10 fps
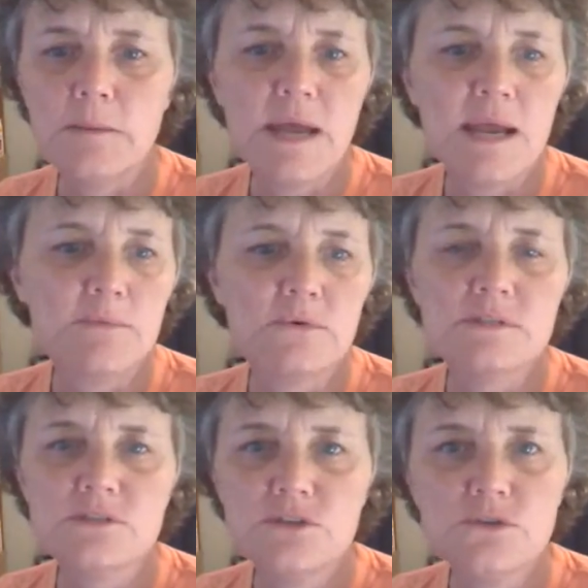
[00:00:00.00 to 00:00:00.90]
paper
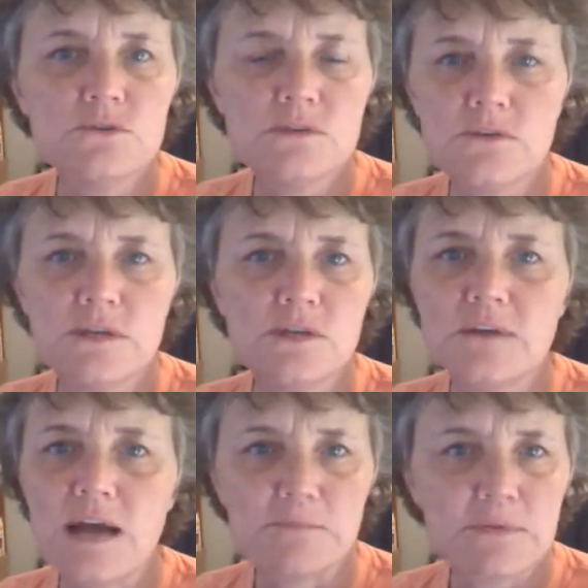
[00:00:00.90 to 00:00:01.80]
is due so that
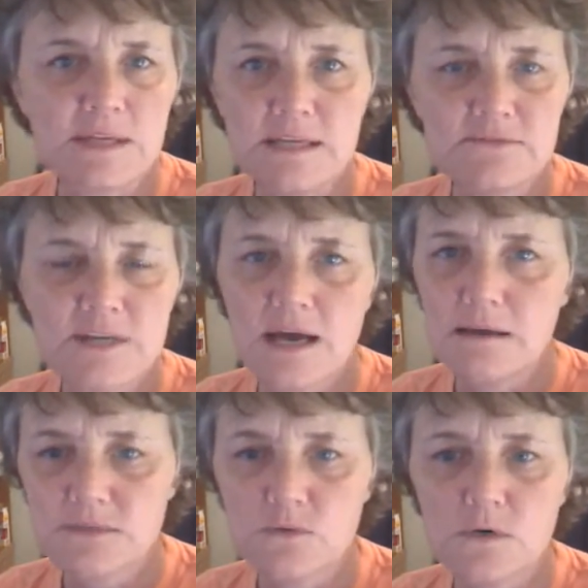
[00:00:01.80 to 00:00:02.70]
you've got plenty of
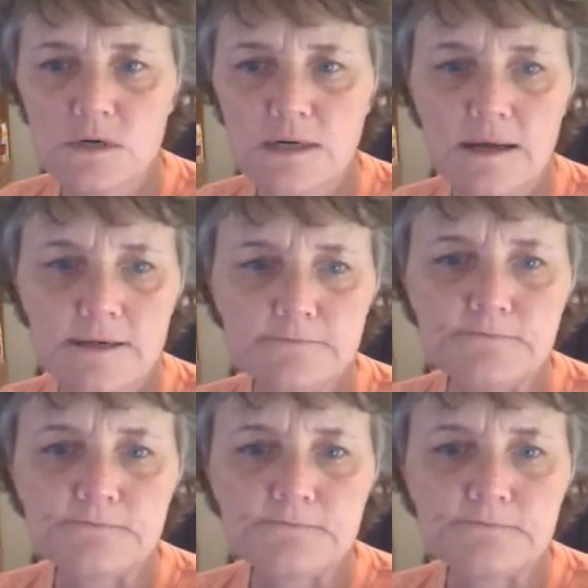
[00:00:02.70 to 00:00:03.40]
time to work on it.